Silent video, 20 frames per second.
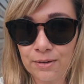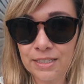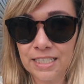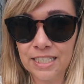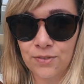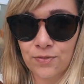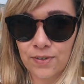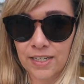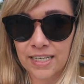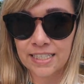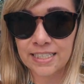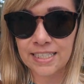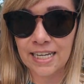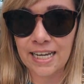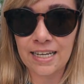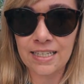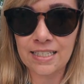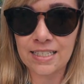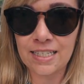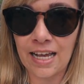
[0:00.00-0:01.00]
just finished
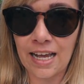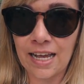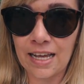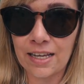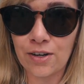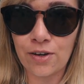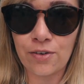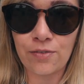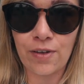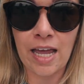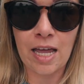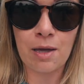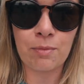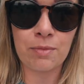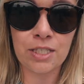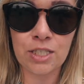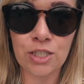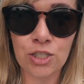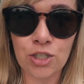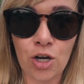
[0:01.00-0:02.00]
outside of
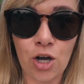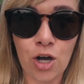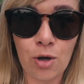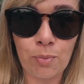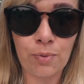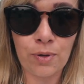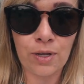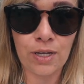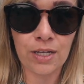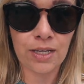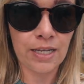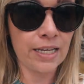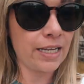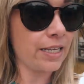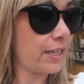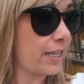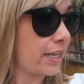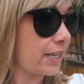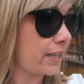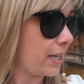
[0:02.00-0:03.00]
Amber's shop.
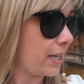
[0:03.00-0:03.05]
It, they,